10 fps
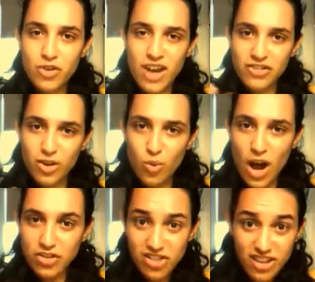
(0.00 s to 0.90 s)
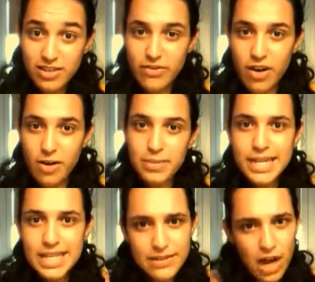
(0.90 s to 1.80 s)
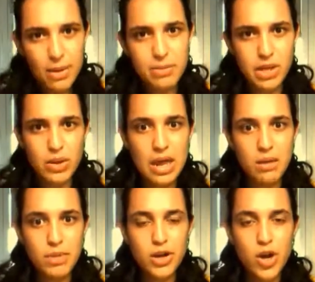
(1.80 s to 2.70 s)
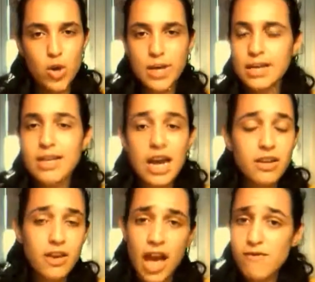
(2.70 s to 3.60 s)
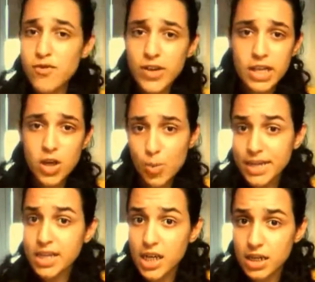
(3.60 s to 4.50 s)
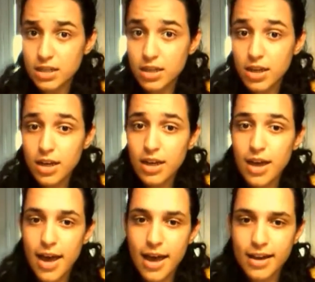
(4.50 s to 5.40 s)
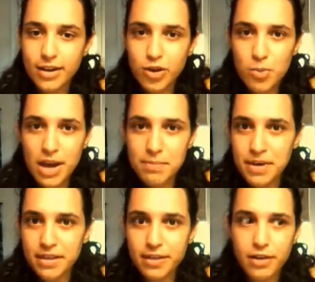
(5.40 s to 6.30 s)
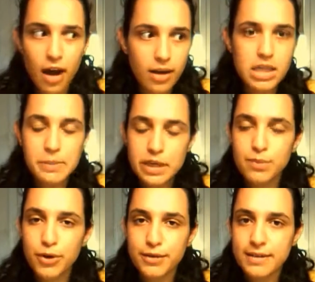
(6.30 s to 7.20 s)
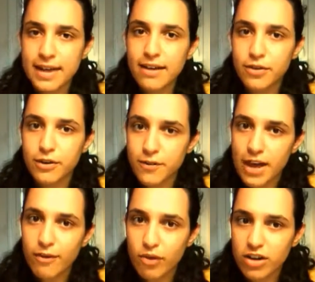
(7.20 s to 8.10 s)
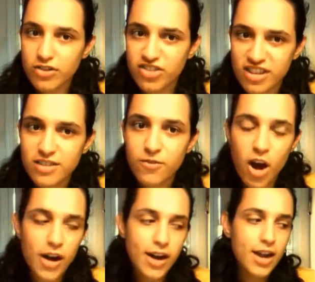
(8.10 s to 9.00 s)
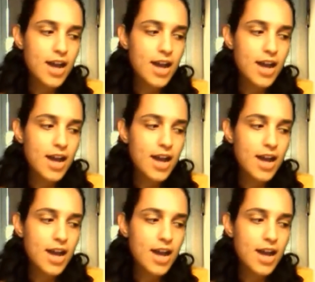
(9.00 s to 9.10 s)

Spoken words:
actually watched this far, please leave a comment below letting me know, because I have a feeling nobody does. And you might be the awesomest person ever if you have watched this far.